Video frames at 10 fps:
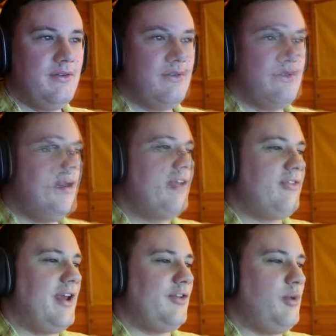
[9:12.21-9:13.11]
So our biggest
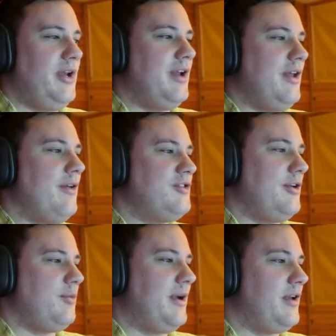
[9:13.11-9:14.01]
thing is we need another
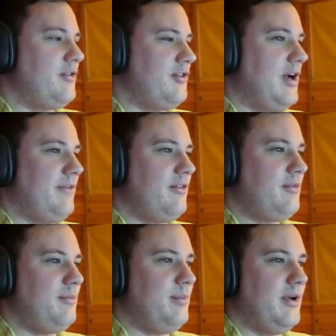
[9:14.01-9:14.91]
general practitioner's
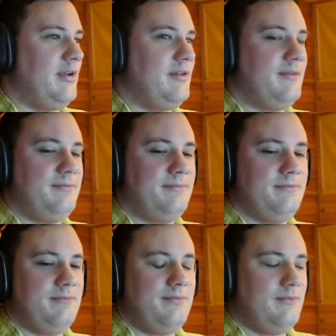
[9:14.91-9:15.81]
office, but
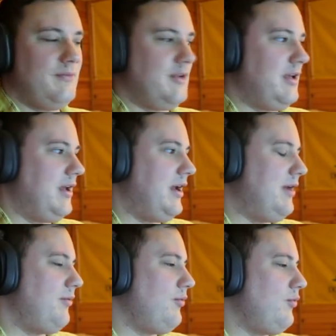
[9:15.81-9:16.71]

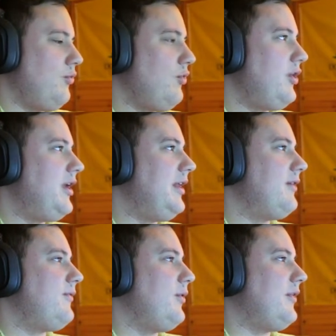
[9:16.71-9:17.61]
can't really
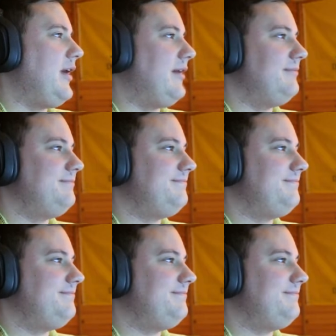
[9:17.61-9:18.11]
afford that.